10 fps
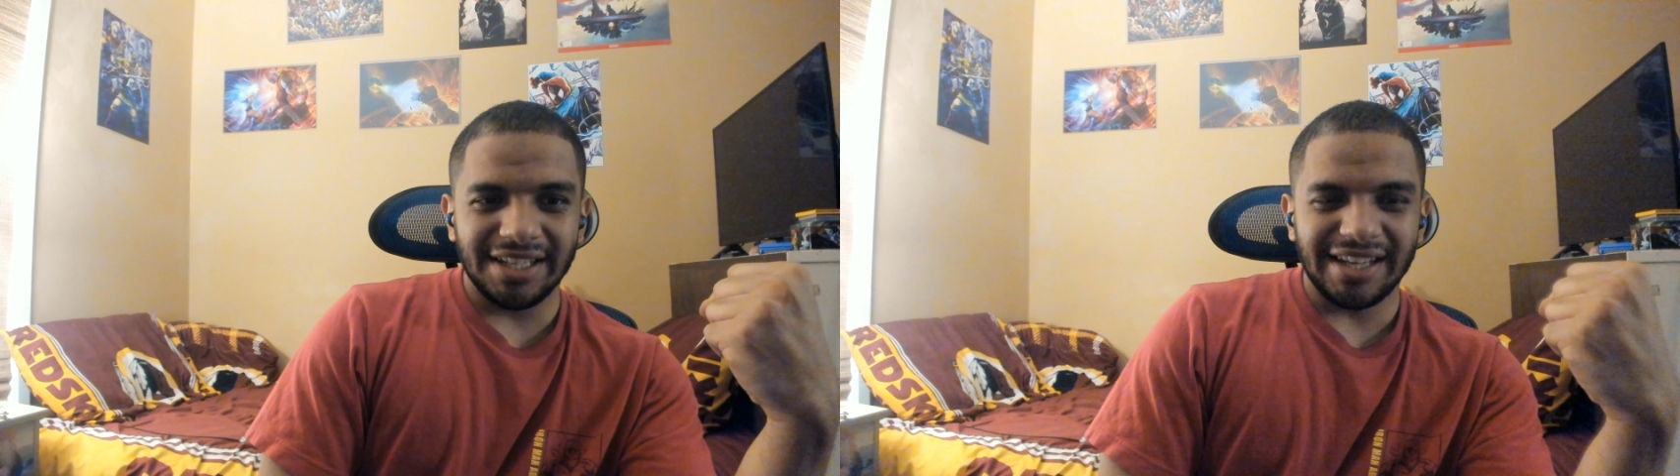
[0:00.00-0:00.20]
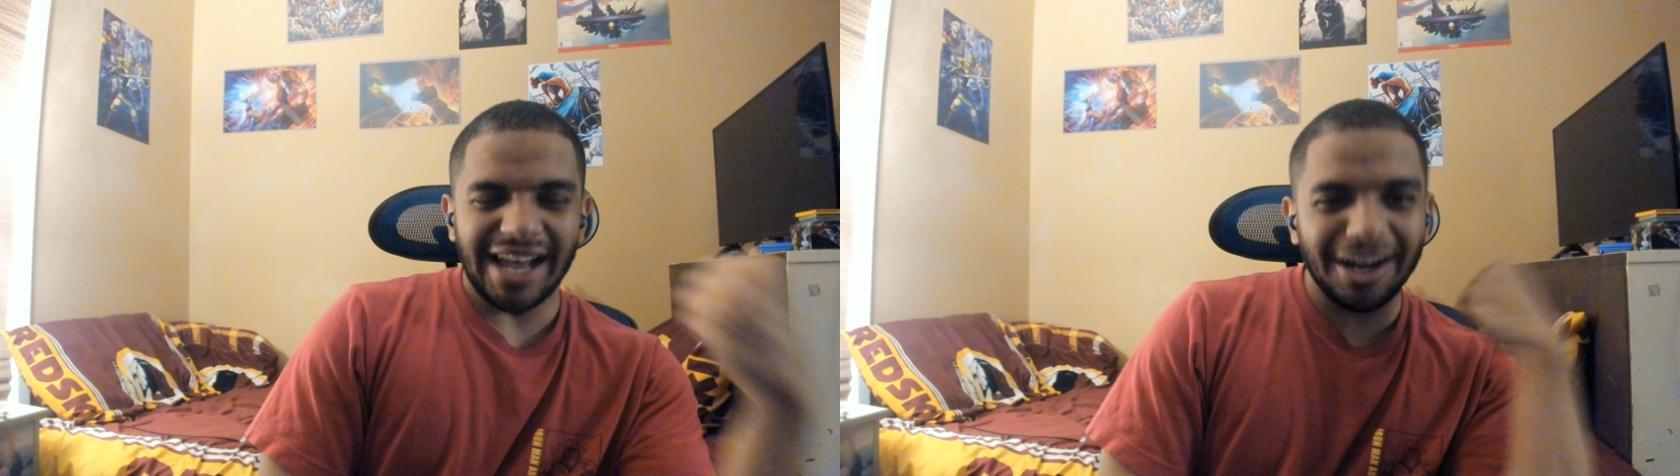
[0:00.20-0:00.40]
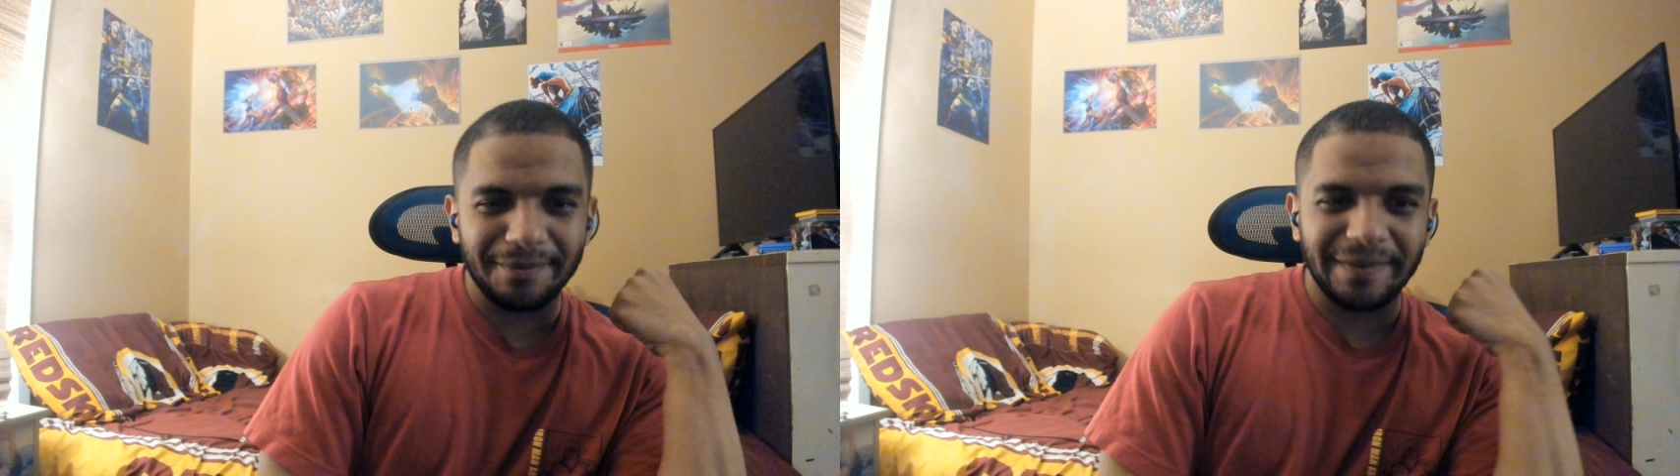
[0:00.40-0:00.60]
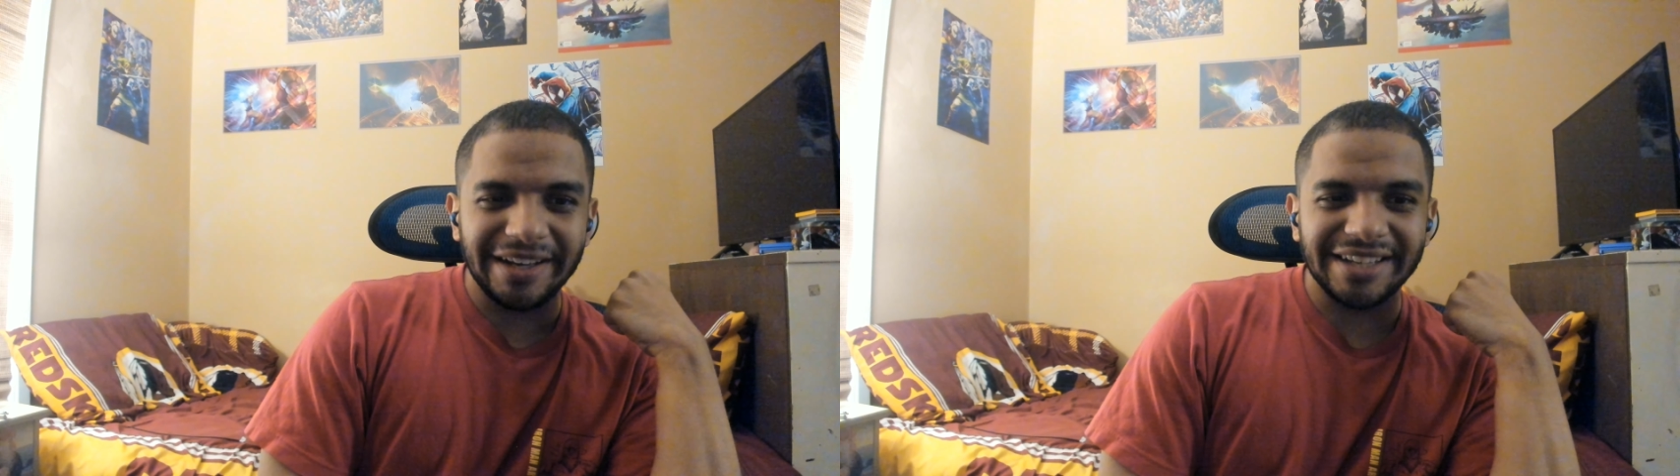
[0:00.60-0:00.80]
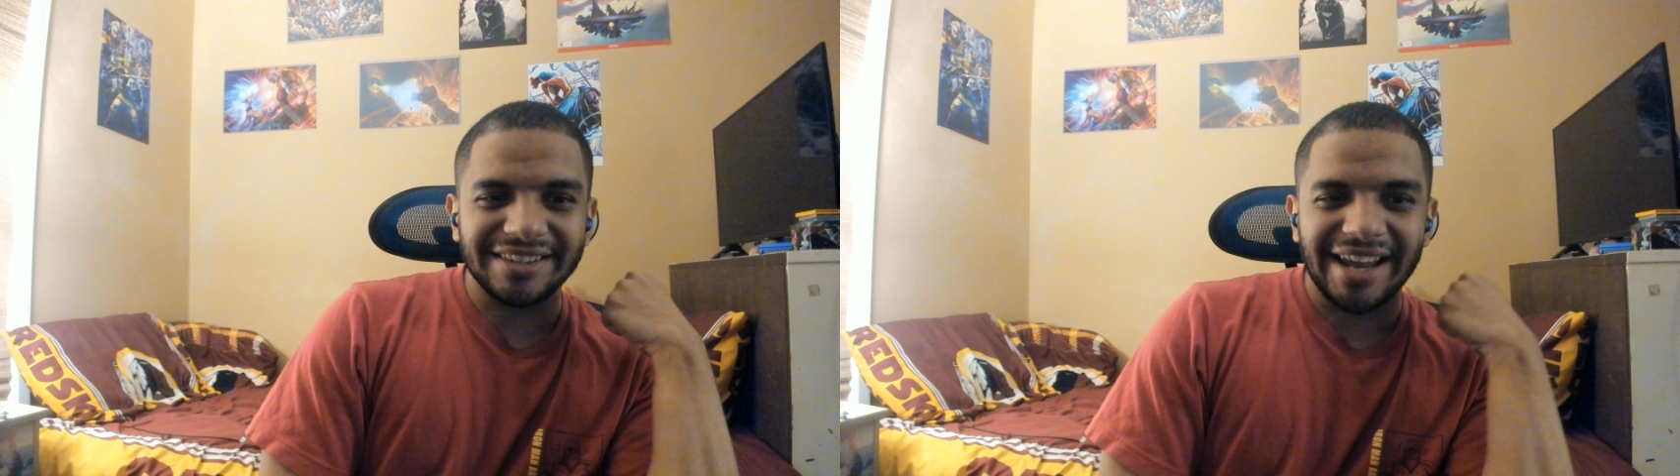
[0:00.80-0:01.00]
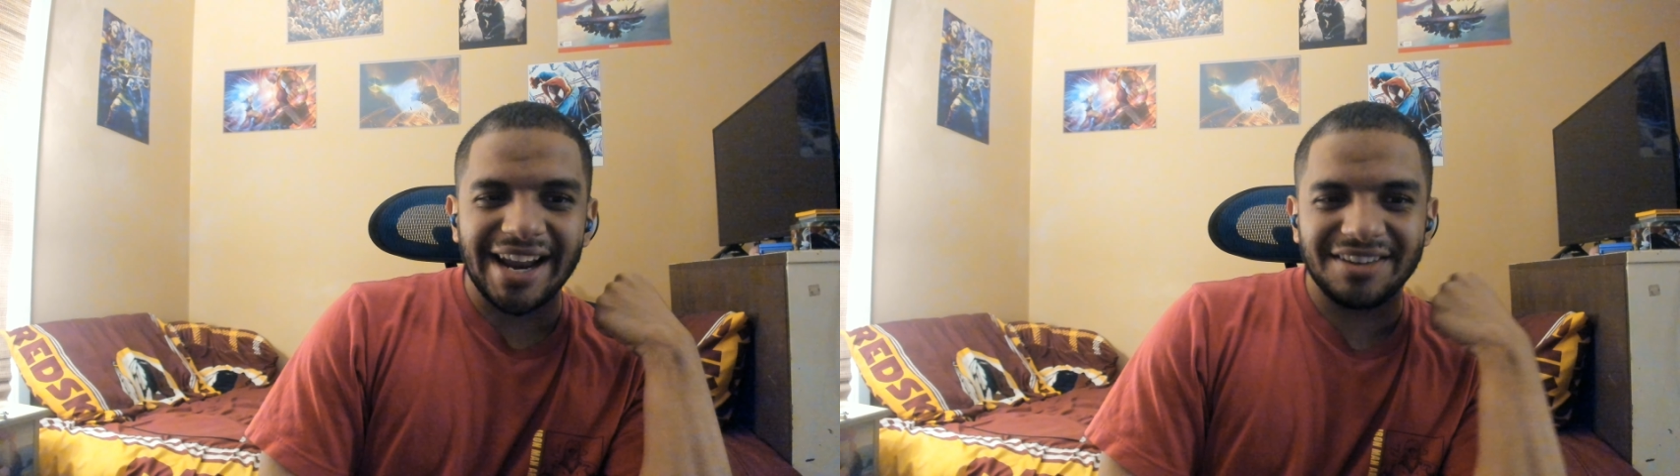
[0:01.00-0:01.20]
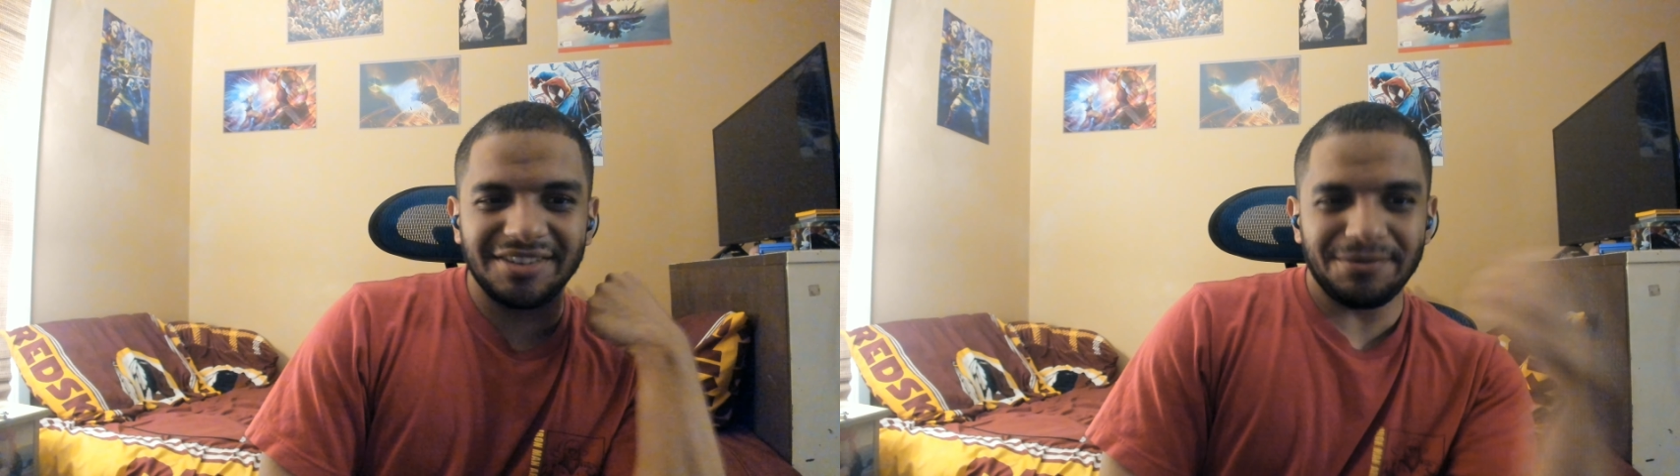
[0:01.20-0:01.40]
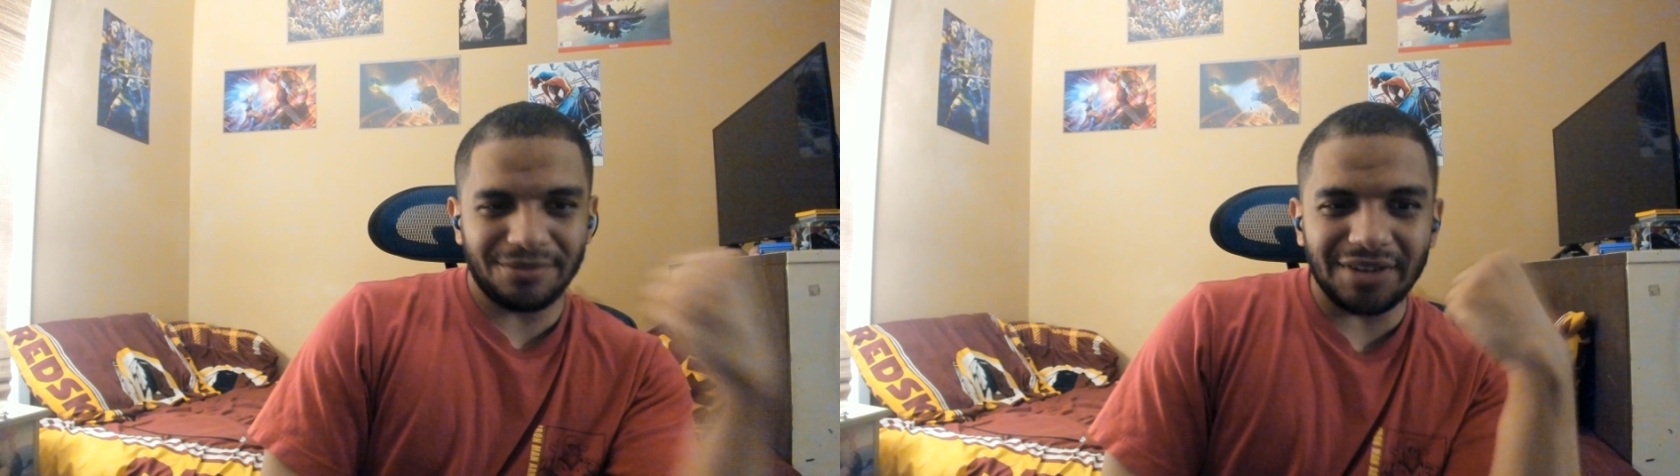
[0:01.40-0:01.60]
I don't think it's actually
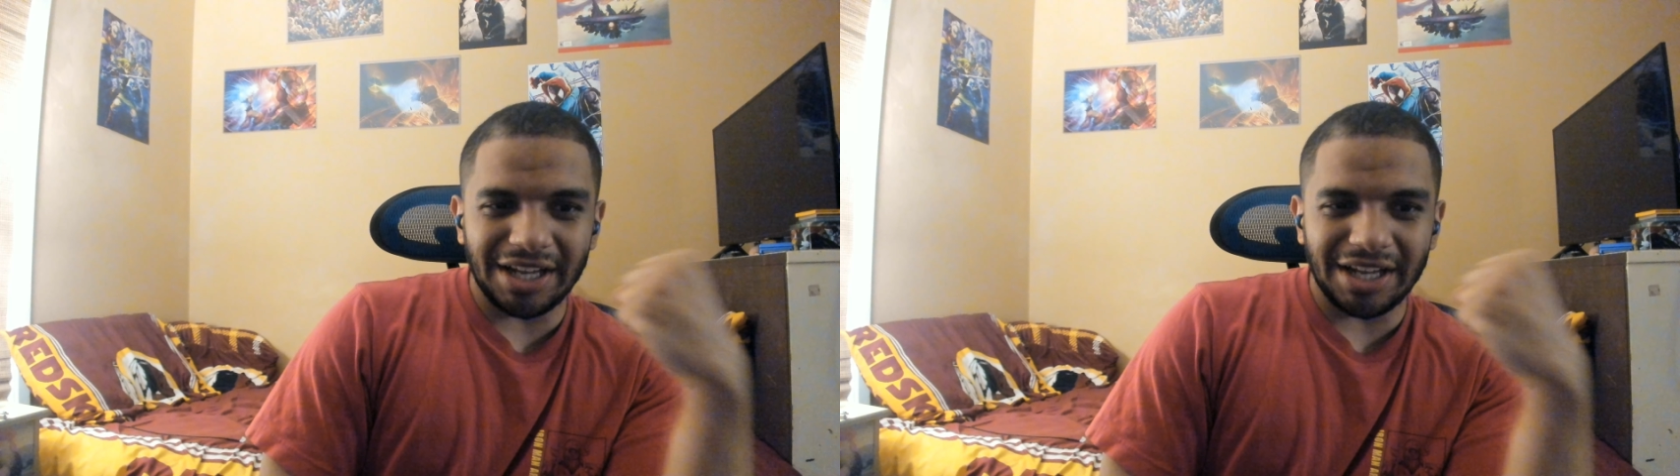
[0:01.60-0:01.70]
48